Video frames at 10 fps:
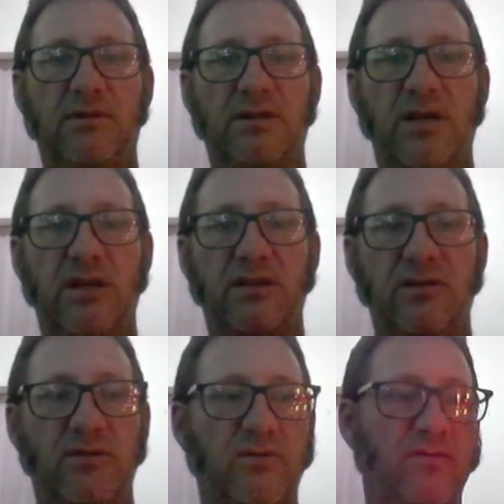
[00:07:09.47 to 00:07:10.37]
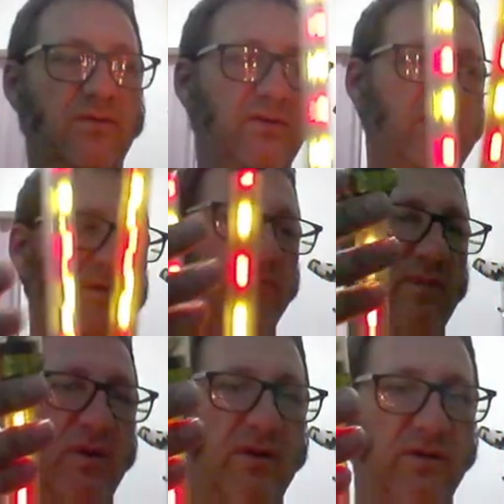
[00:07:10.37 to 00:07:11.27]
changed to router
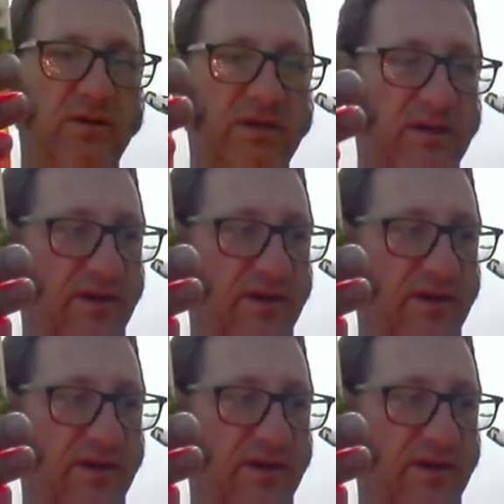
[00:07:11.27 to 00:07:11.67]
mode.